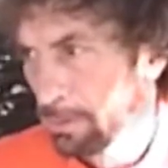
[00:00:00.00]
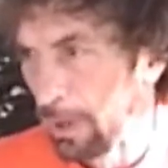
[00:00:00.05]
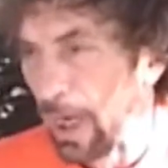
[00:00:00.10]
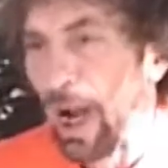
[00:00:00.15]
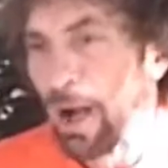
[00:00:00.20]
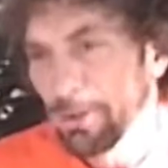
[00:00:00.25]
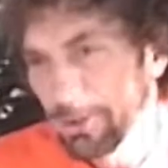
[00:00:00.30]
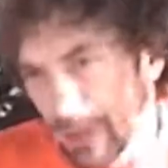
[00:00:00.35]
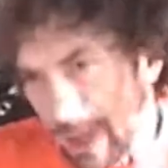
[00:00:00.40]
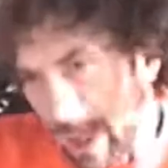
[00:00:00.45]

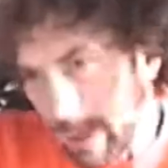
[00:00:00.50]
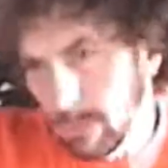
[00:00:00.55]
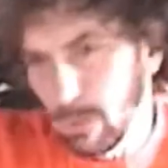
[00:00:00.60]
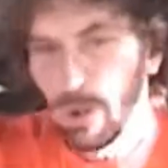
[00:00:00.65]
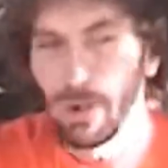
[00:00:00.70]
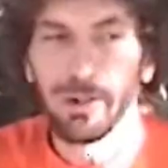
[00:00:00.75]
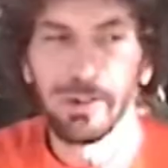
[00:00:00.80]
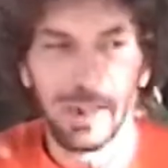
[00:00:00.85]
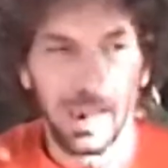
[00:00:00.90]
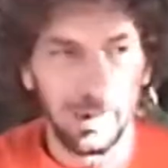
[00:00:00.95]
Outside
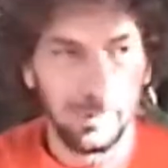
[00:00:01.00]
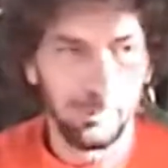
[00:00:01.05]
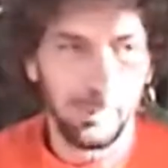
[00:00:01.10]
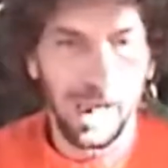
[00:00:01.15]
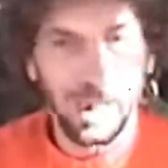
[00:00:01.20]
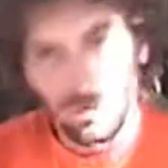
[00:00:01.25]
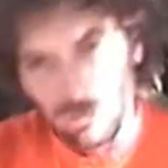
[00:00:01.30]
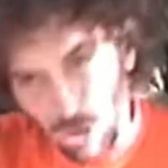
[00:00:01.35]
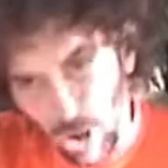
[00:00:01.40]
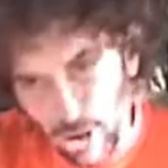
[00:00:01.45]
world then
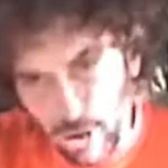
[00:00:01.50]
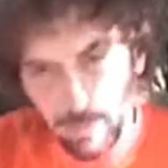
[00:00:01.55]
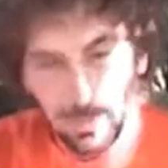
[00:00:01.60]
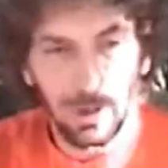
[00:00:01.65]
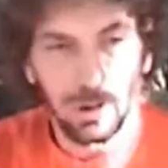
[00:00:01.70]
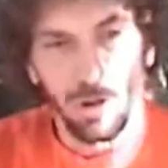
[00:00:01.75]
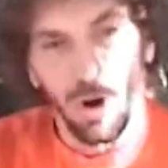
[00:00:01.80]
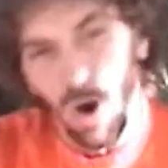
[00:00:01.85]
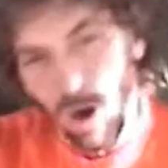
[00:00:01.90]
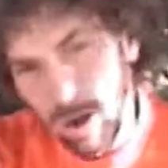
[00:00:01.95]
make
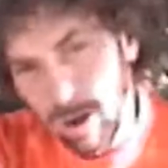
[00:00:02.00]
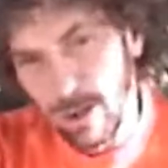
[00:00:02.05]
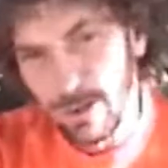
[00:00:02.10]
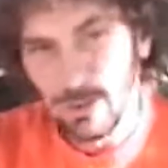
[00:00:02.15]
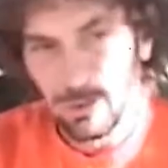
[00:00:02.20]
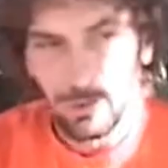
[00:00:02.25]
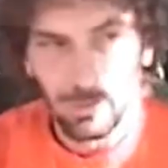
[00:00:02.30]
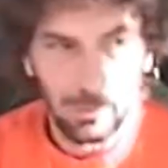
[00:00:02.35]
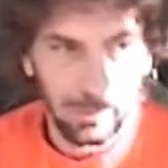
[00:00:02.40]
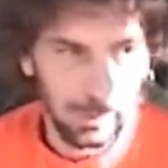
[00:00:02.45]
judgment call
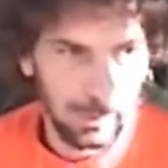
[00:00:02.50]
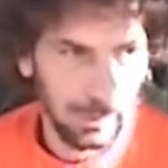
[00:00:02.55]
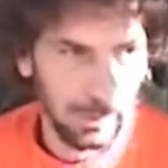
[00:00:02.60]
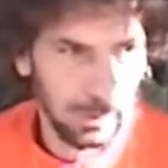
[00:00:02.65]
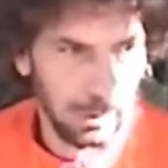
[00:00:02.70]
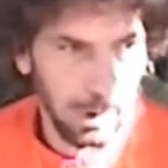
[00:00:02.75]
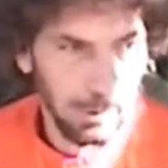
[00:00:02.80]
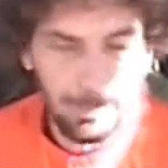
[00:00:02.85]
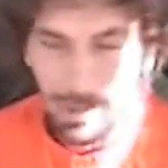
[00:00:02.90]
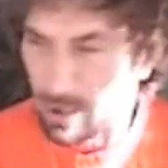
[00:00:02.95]
on you.
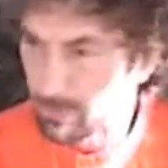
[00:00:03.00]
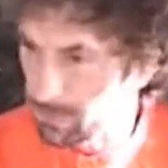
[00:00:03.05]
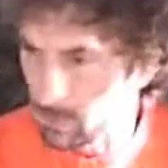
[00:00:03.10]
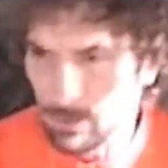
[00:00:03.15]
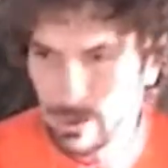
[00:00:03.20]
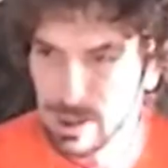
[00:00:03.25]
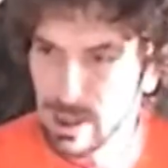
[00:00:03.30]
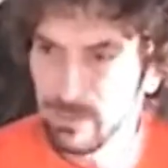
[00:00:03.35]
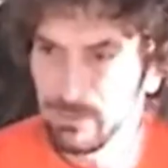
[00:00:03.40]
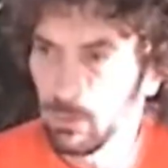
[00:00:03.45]
Matthew
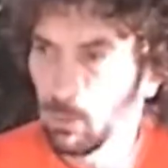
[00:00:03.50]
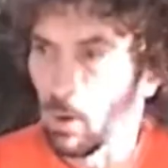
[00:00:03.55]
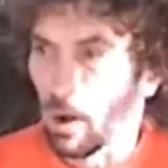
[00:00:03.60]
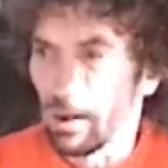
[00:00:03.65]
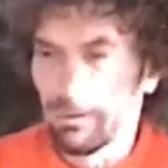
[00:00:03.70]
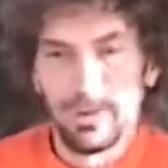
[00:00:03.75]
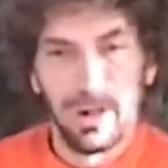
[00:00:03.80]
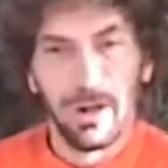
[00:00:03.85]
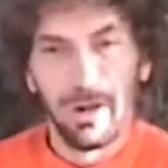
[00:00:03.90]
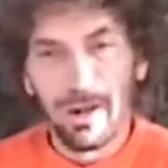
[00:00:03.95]

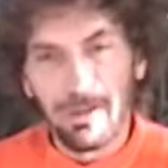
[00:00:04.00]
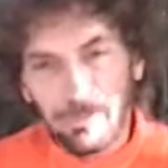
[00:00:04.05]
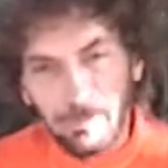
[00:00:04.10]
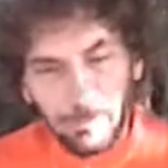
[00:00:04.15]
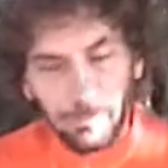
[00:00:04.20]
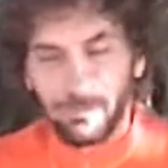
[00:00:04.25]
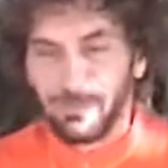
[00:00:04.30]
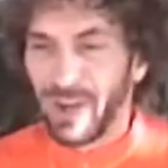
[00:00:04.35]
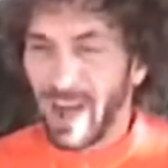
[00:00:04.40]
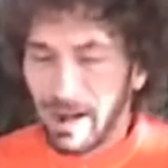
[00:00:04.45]
7:1, very,
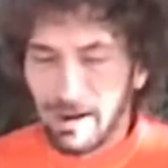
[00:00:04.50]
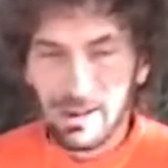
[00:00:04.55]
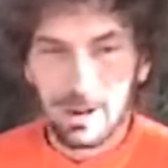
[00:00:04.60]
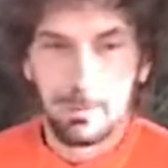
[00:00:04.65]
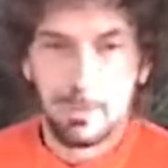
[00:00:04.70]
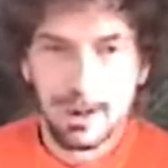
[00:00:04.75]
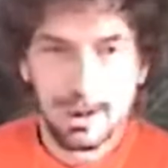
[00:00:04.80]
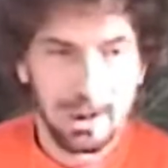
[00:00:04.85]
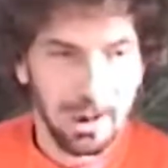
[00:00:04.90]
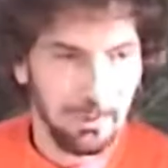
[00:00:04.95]
very
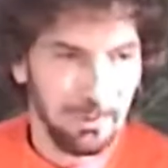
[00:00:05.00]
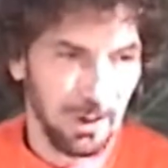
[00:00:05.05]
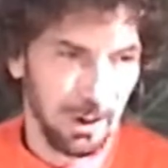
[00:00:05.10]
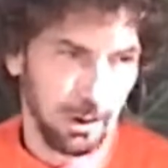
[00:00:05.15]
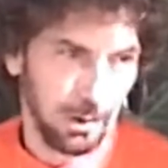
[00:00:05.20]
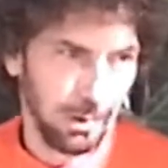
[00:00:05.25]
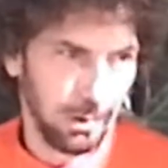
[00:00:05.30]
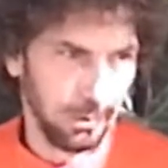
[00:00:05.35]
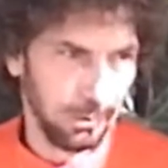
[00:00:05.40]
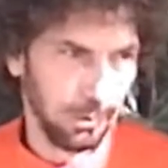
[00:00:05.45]
specific.
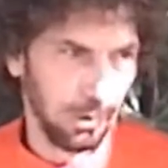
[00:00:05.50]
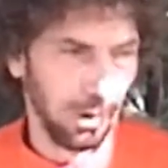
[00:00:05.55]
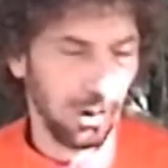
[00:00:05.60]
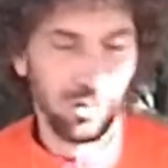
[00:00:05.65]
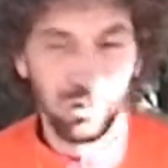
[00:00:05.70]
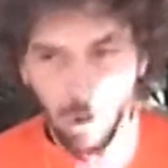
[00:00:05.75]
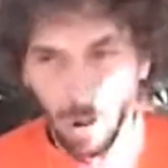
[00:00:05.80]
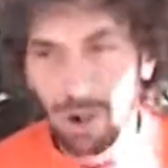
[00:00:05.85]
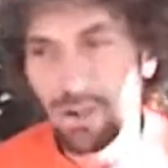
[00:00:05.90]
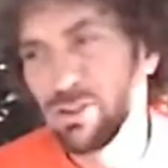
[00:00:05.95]

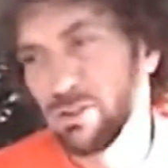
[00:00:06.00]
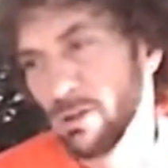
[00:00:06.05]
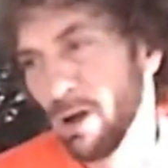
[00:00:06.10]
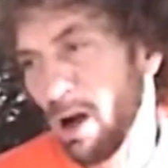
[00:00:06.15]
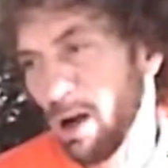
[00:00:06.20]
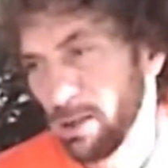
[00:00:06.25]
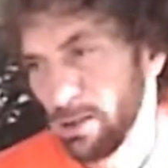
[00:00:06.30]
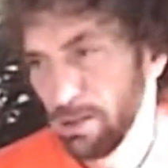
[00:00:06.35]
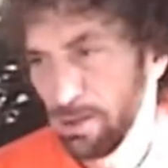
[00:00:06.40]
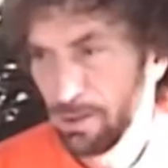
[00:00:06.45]
Judge
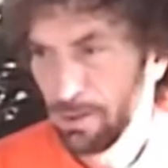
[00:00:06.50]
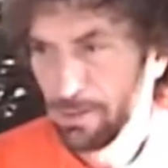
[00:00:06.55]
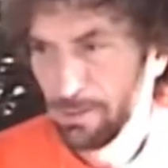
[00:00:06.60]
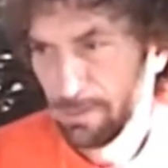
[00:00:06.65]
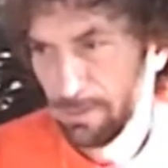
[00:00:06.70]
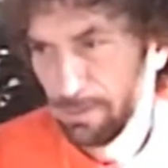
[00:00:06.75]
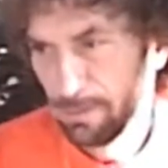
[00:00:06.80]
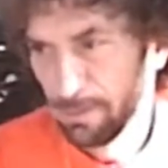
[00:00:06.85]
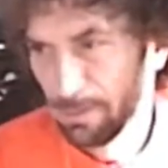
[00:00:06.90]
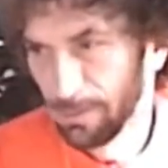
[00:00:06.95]
not,
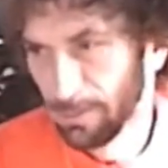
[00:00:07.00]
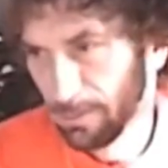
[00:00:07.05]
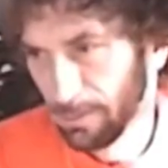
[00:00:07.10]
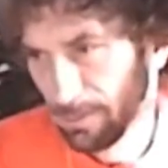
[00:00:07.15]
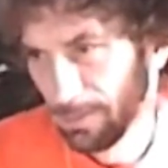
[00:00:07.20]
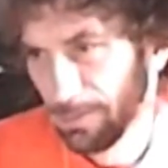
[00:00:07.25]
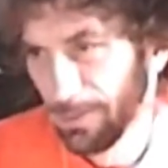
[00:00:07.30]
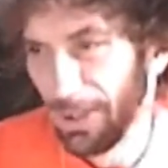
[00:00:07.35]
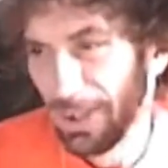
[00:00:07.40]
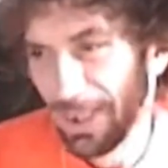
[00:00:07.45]

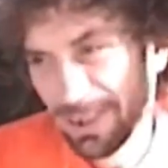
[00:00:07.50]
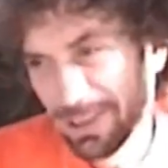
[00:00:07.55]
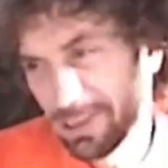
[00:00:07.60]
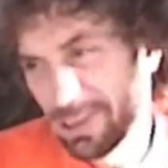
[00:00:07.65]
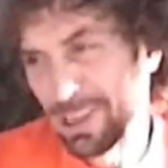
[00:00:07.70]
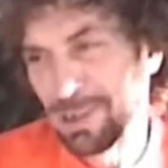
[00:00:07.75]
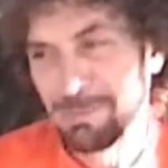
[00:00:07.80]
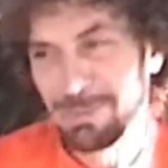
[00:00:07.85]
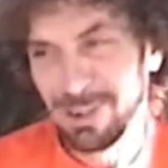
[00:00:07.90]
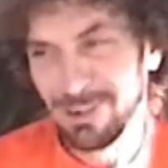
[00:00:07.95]
lest
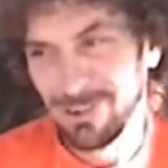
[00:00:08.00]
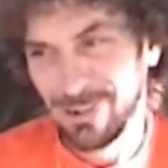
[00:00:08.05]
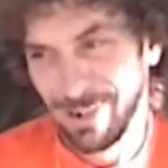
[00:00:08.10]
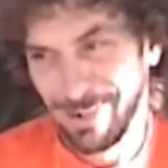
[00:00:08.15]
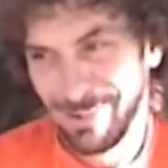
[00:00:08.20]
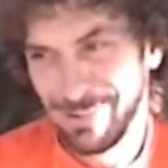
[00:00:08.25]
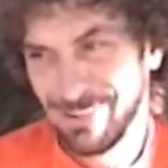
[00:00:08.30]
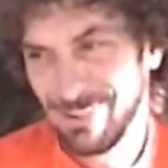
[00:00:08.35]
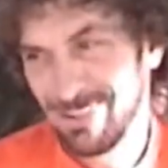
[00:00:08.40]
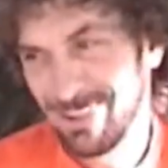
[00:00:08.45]
ye be
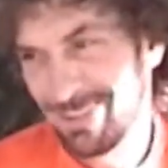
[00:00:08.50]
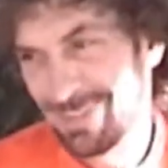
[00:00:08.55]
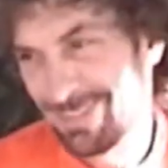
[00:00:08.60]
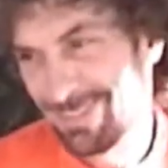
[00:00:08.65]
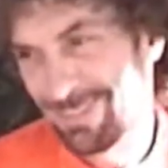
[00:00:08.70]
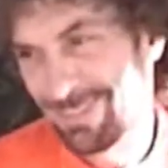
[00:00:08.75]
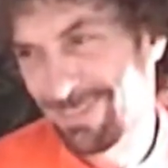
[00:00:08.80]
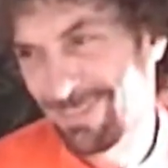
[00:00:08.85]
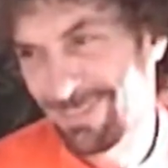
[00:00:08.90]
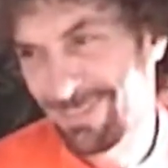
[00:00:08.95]
judged.
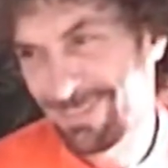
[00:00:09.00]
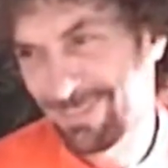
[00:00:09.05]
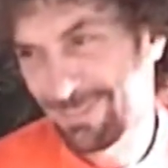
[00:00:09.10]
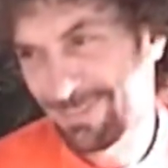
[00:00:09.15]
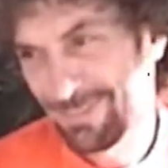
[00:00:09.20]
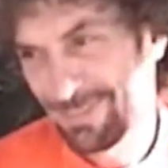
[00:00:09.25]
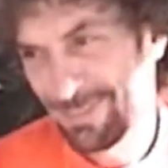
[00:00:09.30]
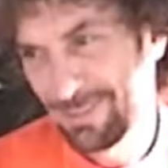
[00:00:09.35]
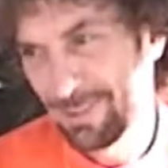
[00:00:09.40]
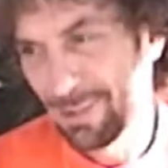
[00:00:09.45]

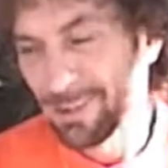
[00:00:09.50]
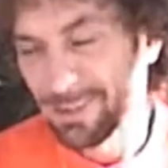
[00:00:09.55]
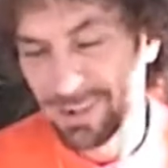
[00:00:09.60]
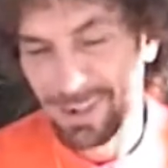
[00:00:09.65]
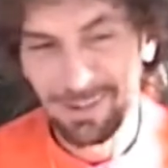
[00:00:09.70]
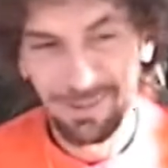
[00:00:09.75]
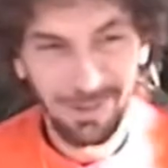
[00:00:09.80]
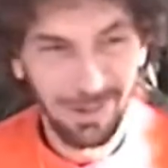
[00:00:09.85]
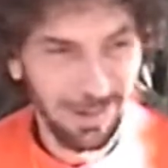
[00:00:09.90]
Is he?